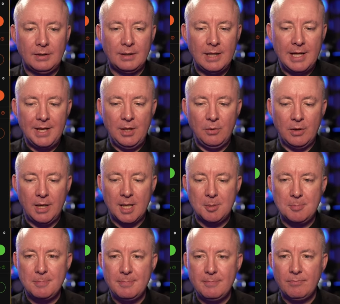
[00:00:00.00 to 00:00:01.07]
Anyway,
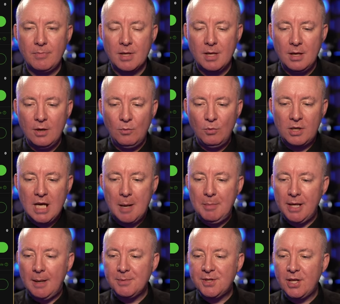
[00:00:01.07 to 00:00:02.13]
we're
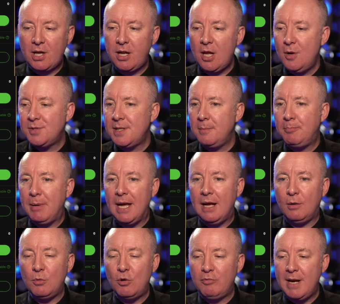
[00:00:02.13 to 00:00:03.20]
coming up to the closing
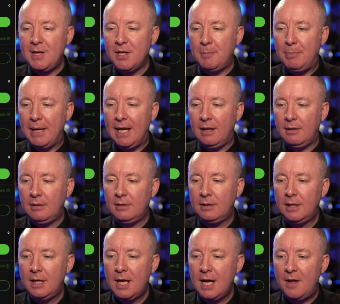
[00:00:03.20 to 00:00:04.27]
bell. We'll ring the bell
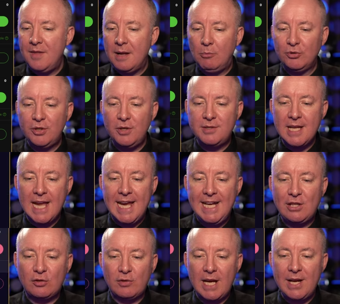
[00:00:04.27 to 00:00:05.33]
and then we'll do day
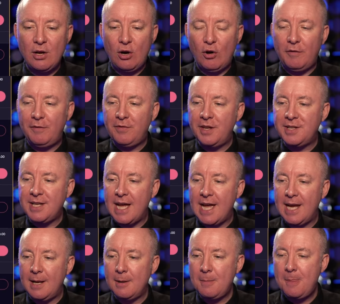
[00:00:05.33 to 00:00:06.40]
trader of the
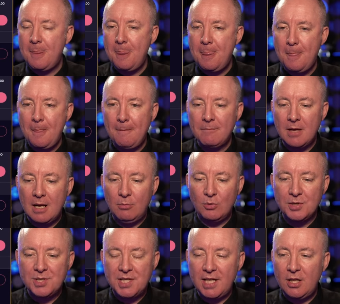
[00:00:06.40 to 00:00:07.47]
day. And
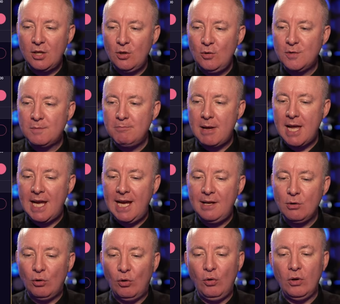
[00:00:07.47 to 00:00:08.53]
we'll see who's
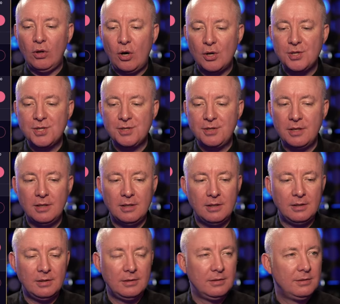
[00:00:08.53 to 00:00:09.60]
made or lost
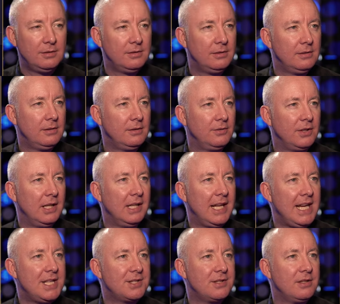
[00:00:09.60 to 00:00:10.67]
the
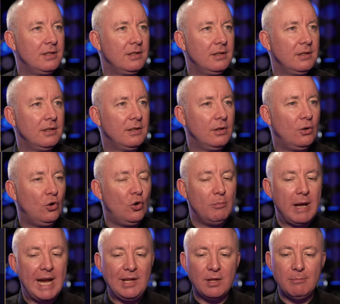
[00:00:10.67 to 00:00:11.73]
least or
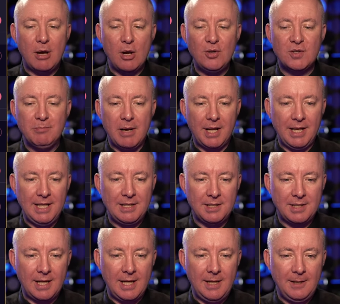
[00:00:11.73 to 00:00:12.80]
made the most money
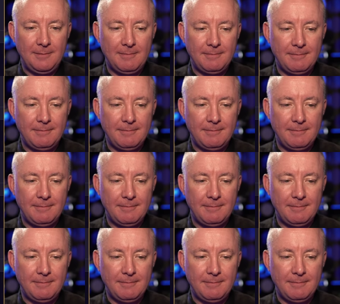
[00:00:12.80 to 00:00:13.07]
today.